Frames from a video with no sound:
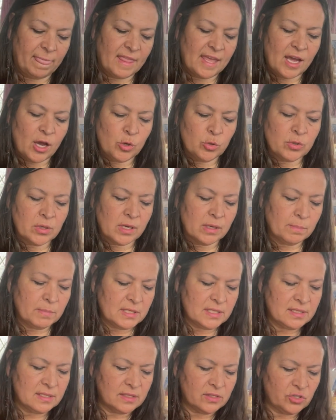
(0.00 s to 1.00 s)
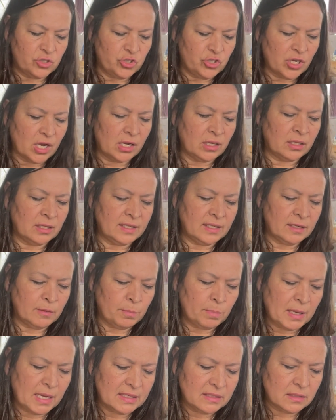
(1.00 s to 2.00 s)
The outcome is this juggling of
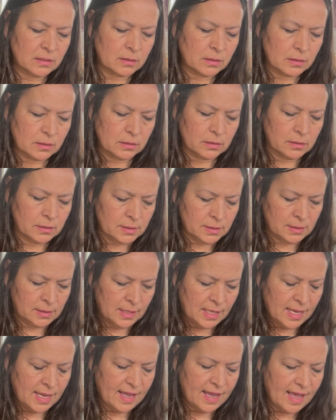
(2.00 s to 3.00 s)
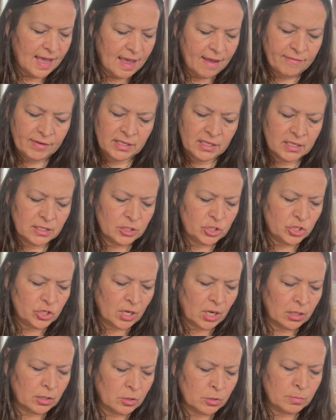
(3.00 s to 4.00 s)
pentacles, having to
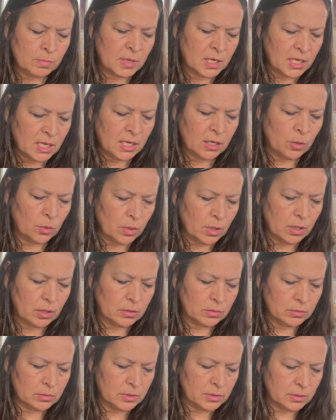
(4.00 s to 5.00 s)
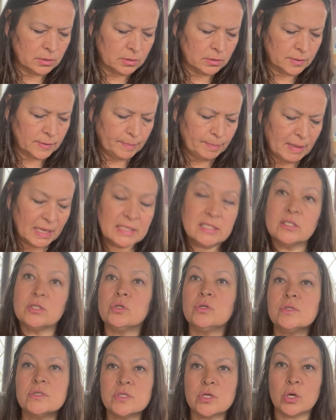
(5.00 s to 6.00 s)
juggle money around.
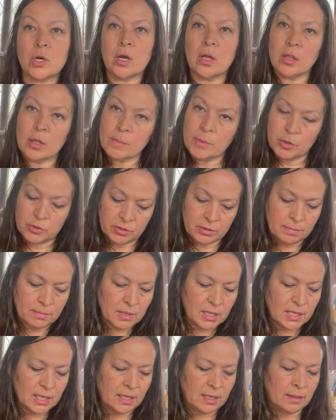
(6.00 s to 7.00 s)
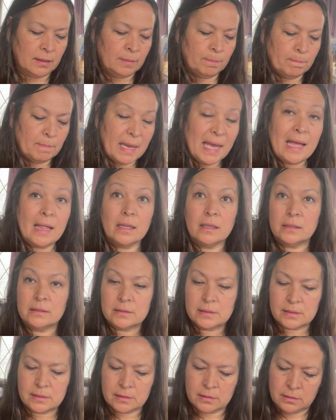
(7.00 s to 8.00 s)
Pentacles are all about the money
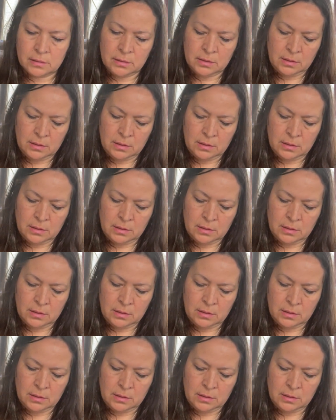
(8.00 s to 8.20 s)
balance.